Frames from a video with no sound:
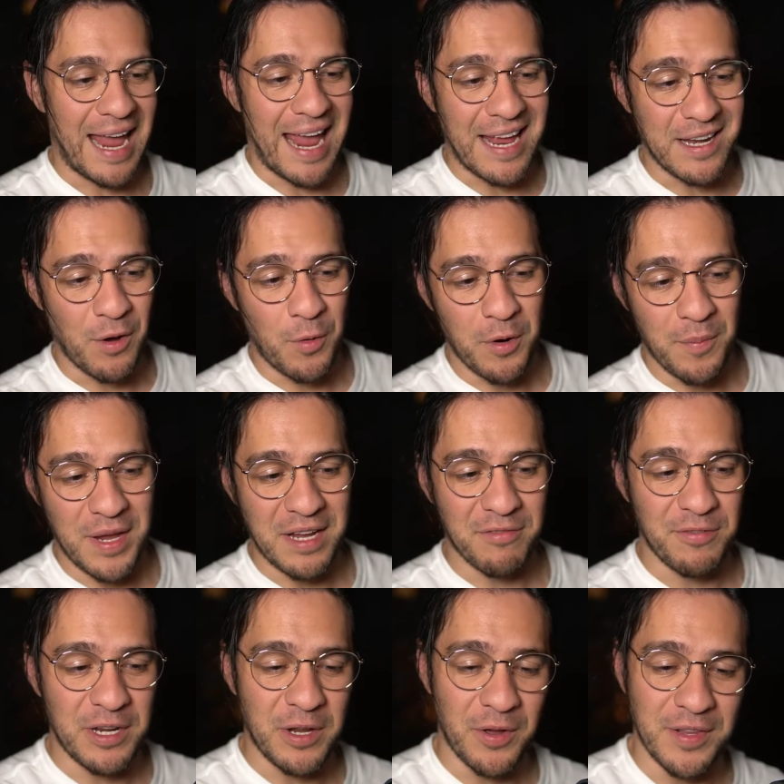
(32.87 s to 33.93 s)
And I want to make a
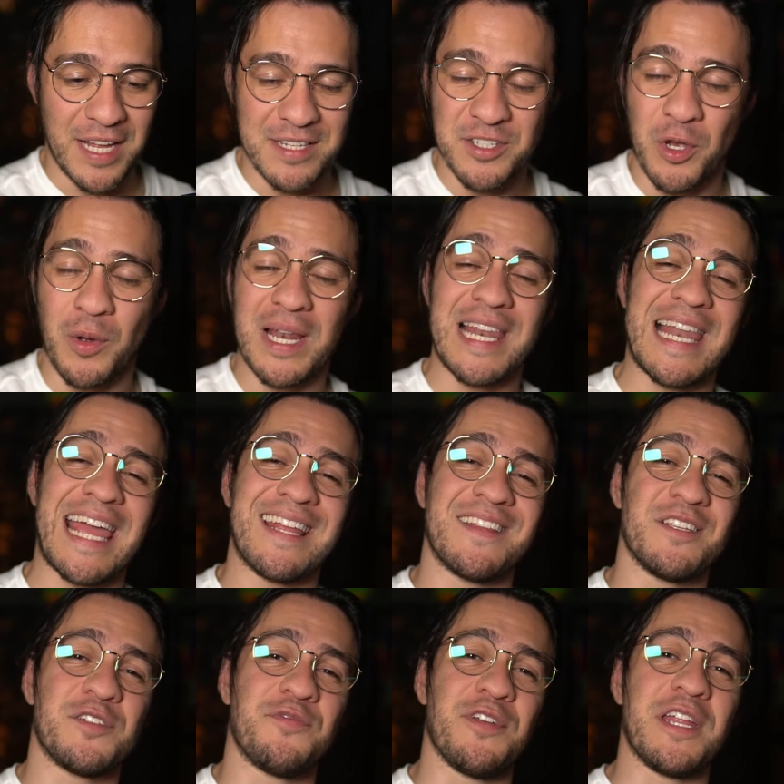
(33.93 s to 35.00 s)
video on that. So like
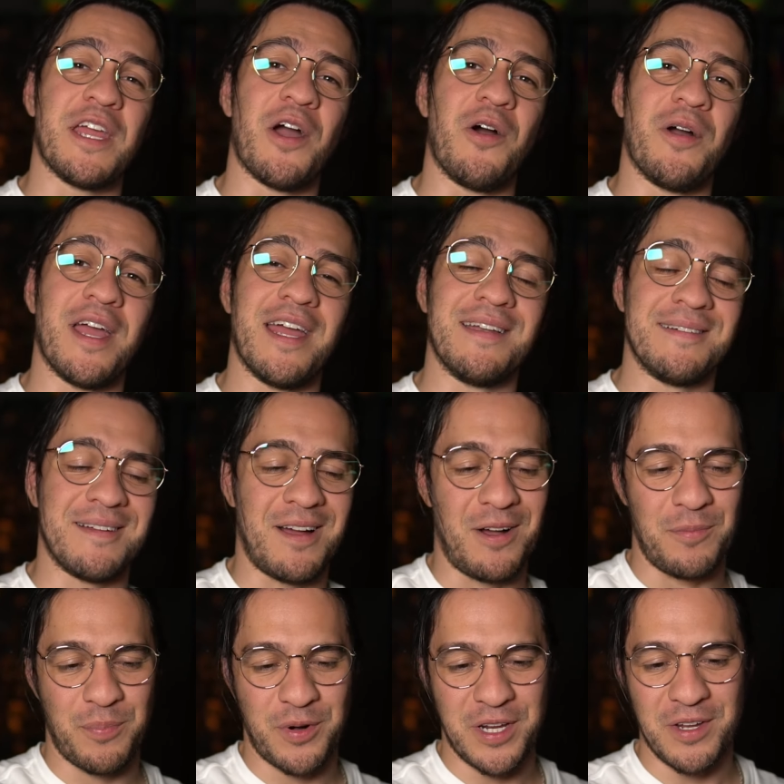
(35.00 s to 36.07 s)
this video and I'll
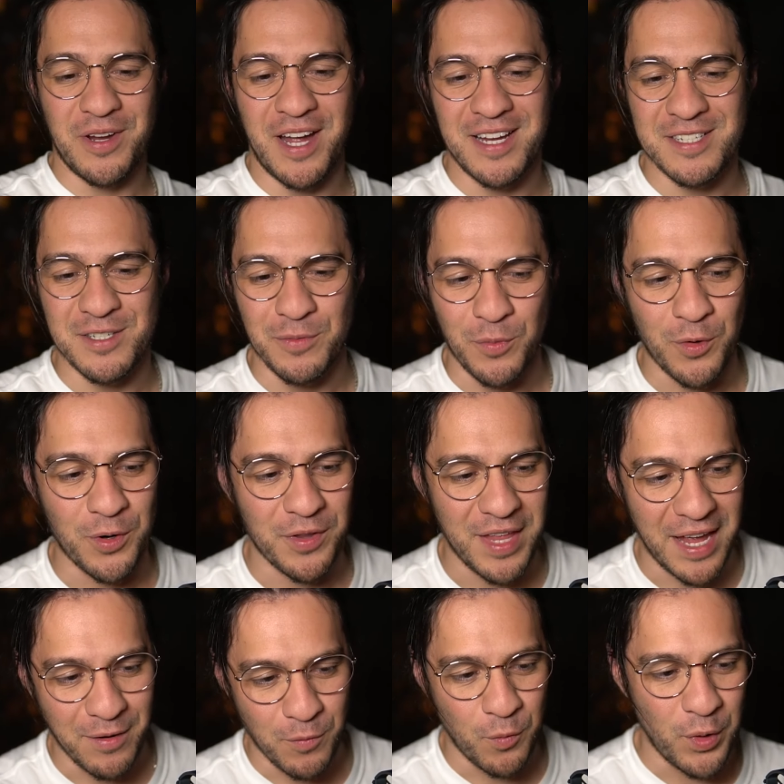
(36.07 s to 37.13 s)
bring you guys some more of
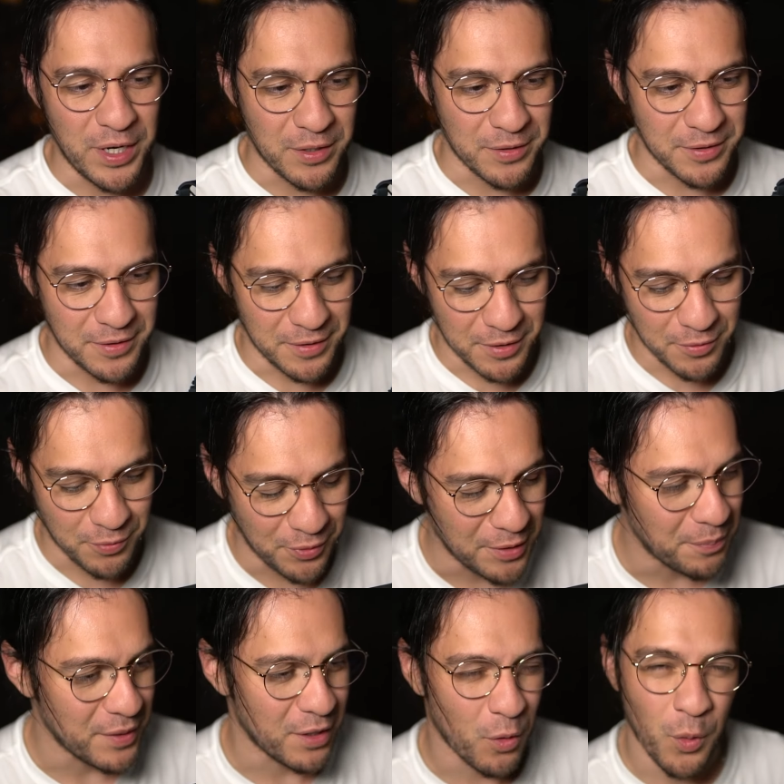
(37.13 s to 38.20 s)
that weird,
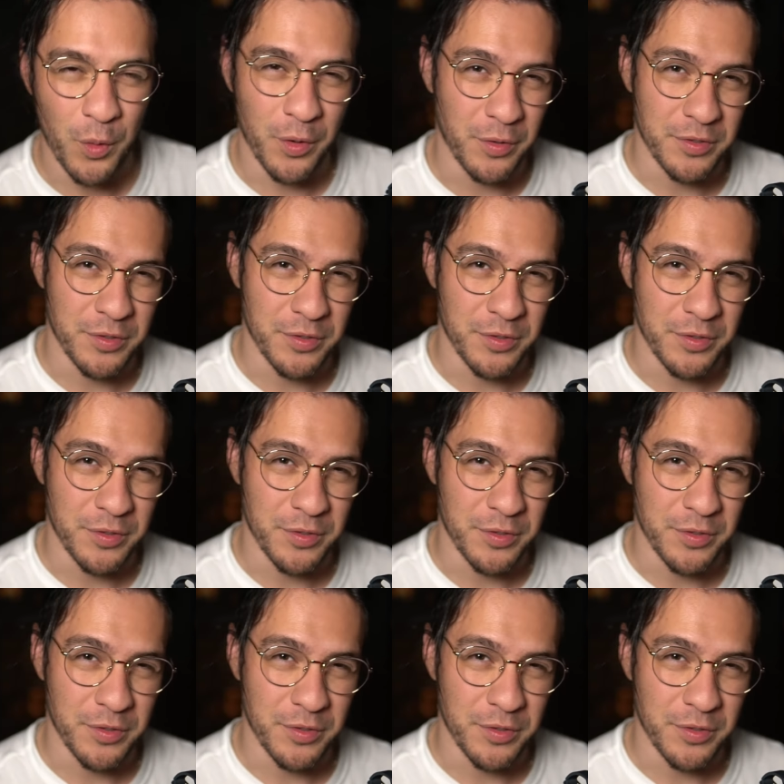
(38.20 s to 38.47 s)
creepy horror